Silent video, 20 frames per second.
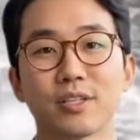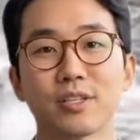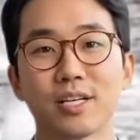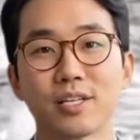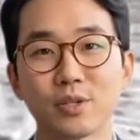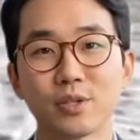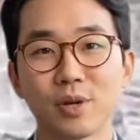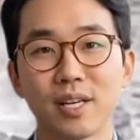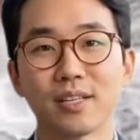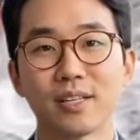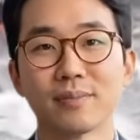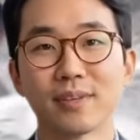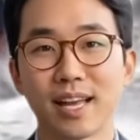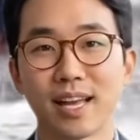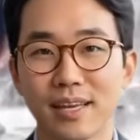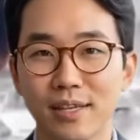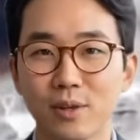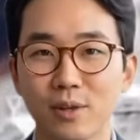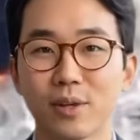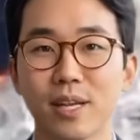A secondary
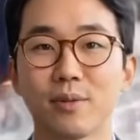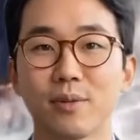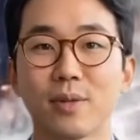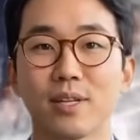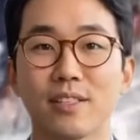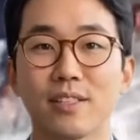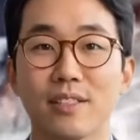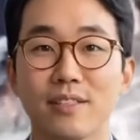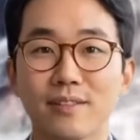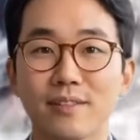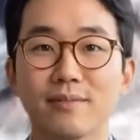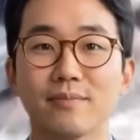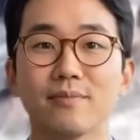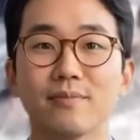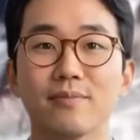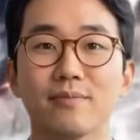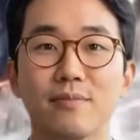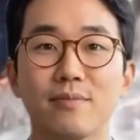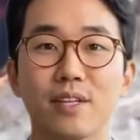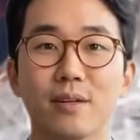ignition occurs,
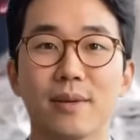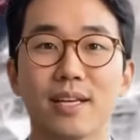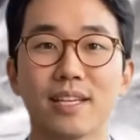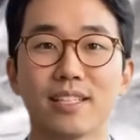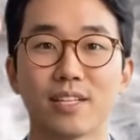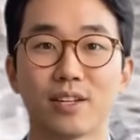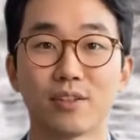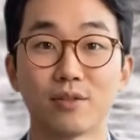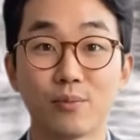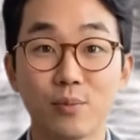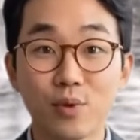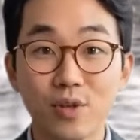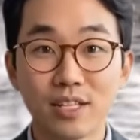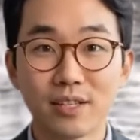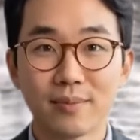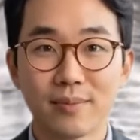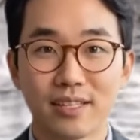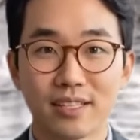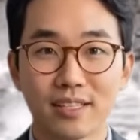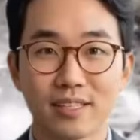guaranteeing total internal
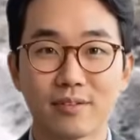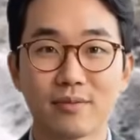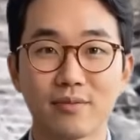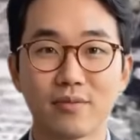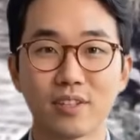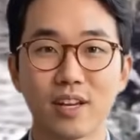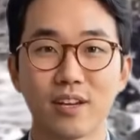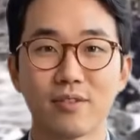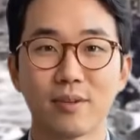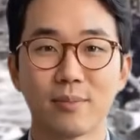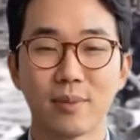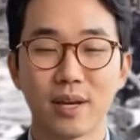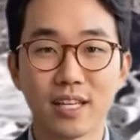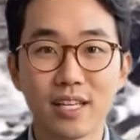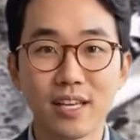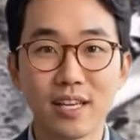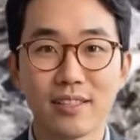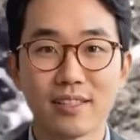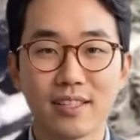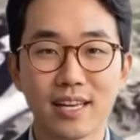system destruction.
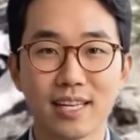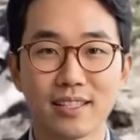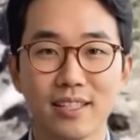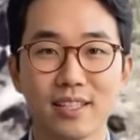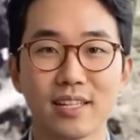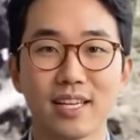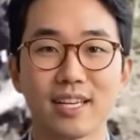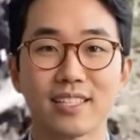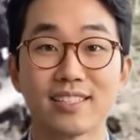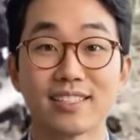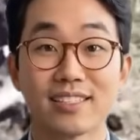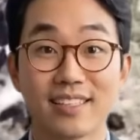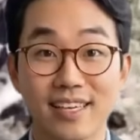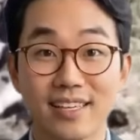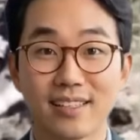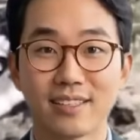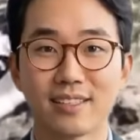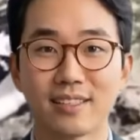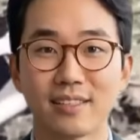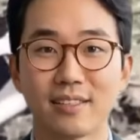In this engagement,
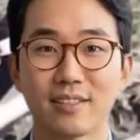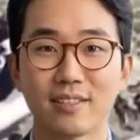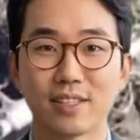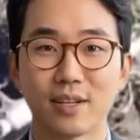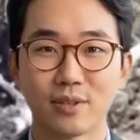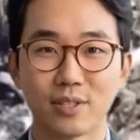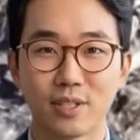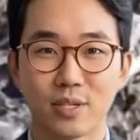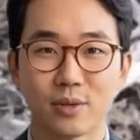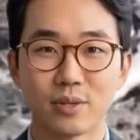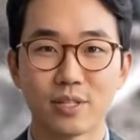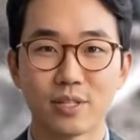the catastrophic